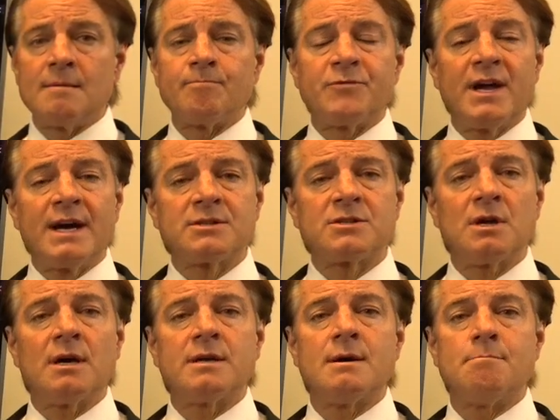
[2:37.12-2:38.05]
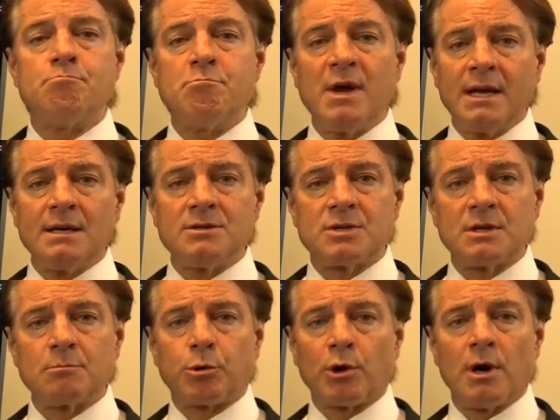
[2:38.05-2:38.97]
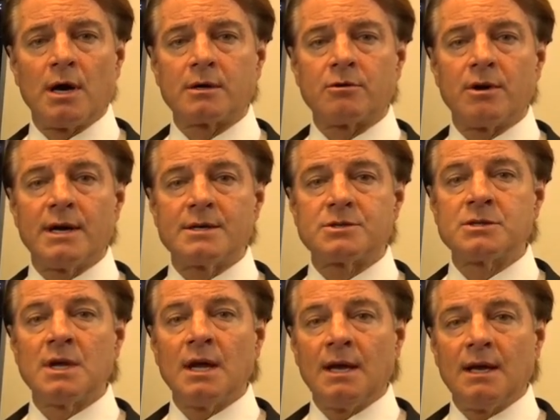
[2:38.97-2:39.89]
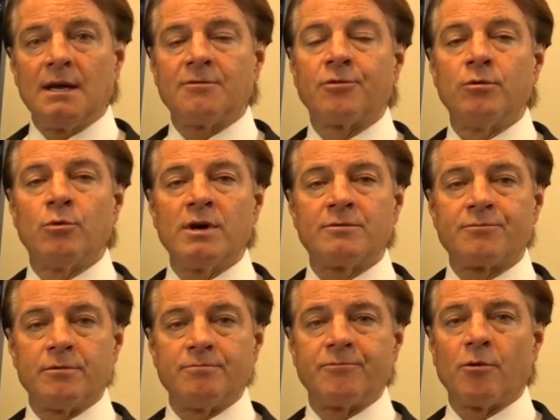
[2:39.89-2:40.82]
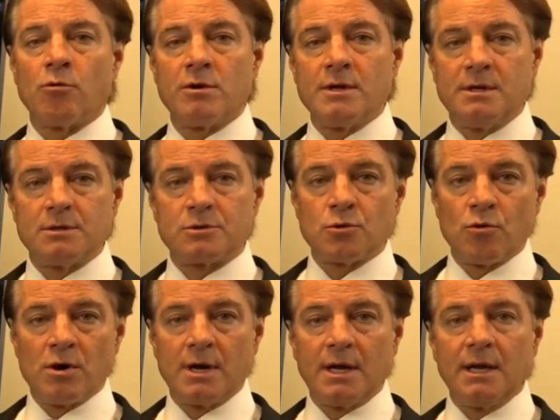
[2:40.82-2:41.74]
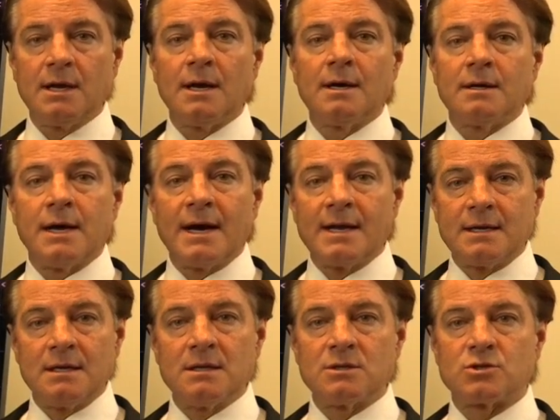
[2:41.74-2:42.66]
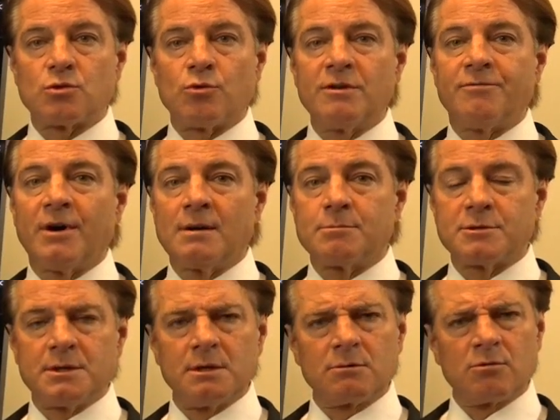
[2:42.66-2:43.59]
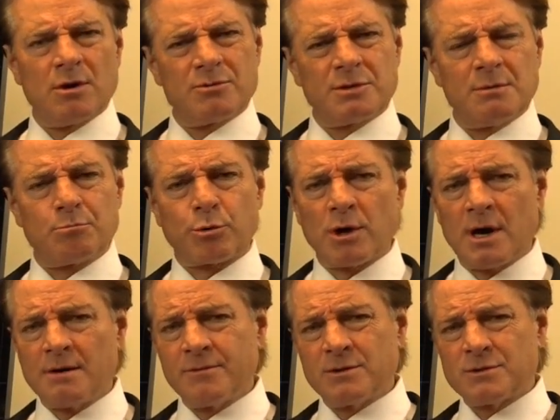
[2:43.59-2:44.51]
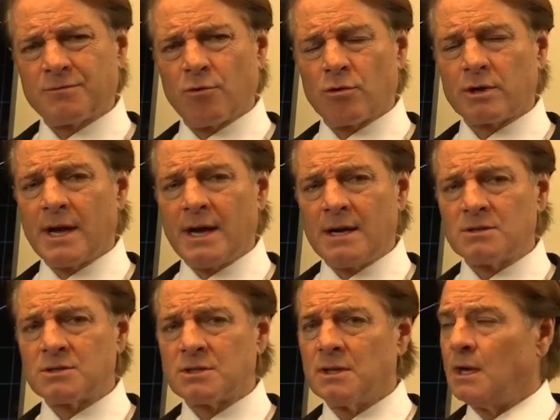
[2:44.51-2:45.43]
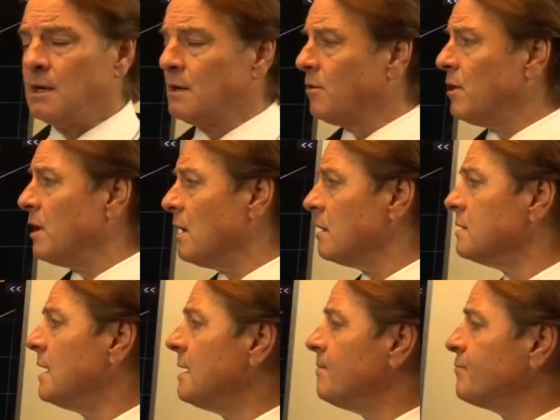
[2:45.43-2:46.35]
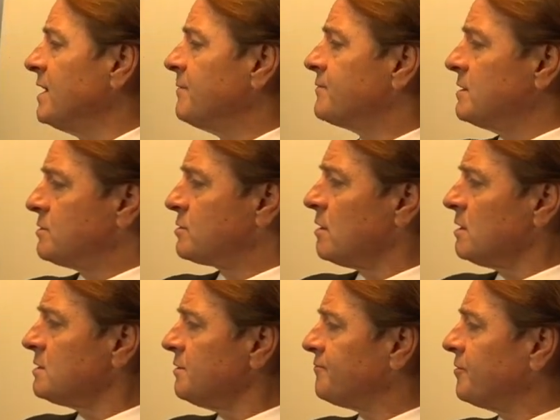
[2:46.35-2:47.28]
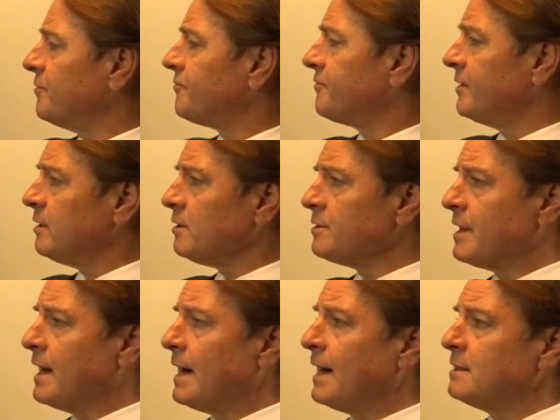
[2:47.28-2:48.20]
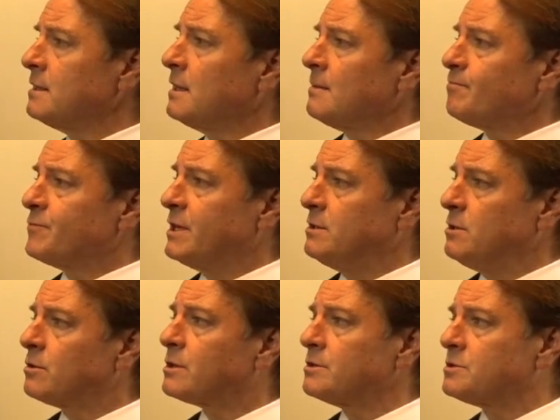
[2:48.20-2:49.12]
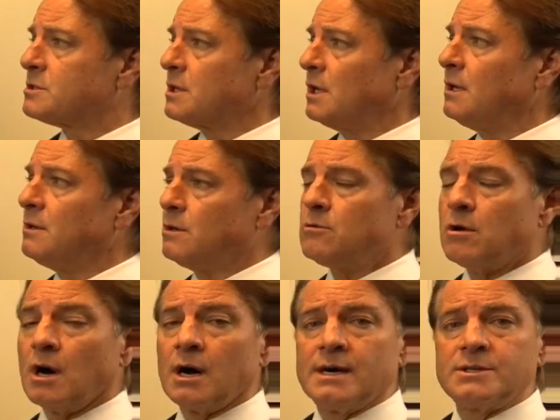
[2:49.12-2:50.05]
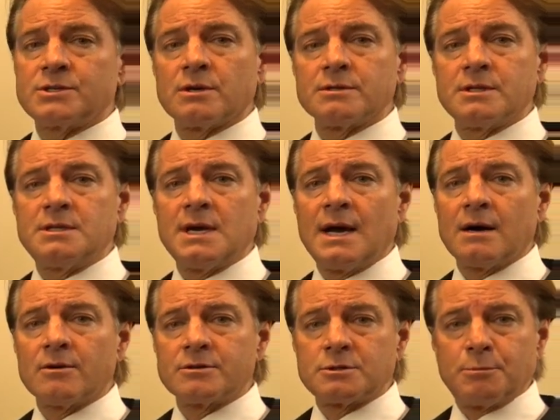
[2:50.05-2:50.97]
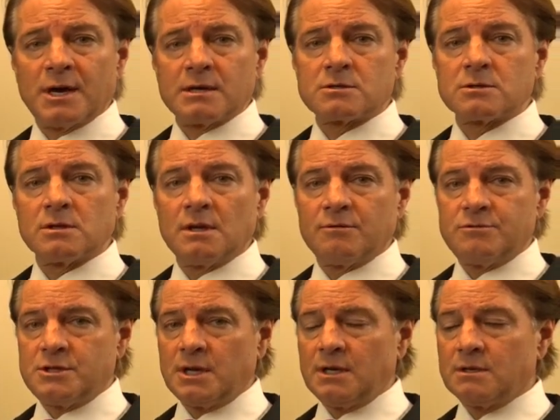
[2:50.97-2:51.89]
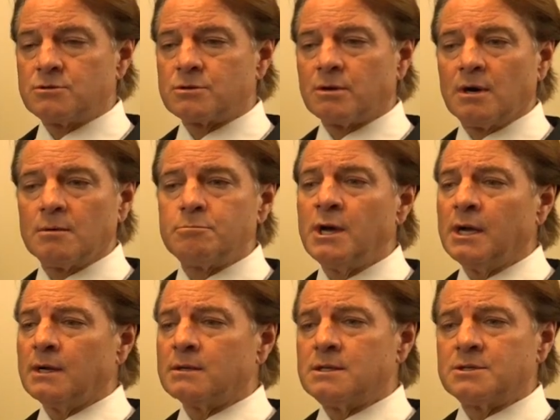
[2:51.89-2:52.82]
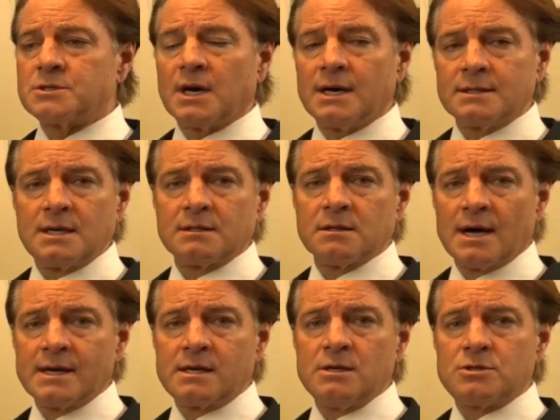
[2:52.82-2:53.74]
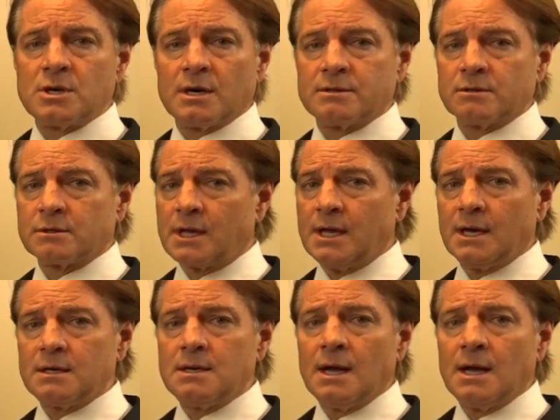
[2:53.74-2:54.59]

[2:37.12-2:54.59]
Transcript: That's an amazing progress. If we went from 40 to 20, that is 25% growth in profits forecast. Well, if they start to fulfill that, then you could see new highs on the Dow, especially if Xi and Trump decide they like each other again